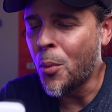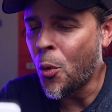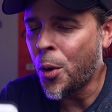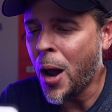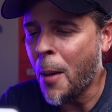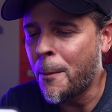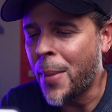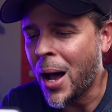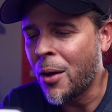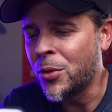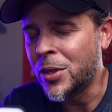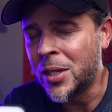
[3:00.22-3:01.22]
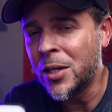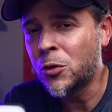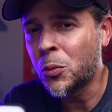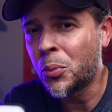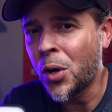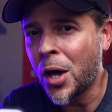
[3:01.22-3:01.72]
more about
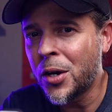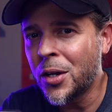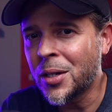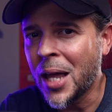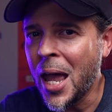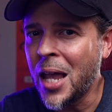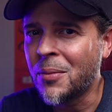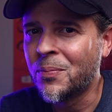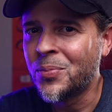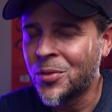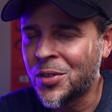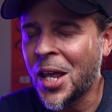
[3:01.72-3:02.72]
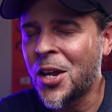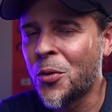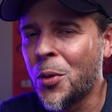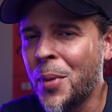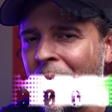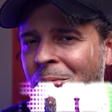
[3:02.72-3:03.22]
this product, hey, stay here with me.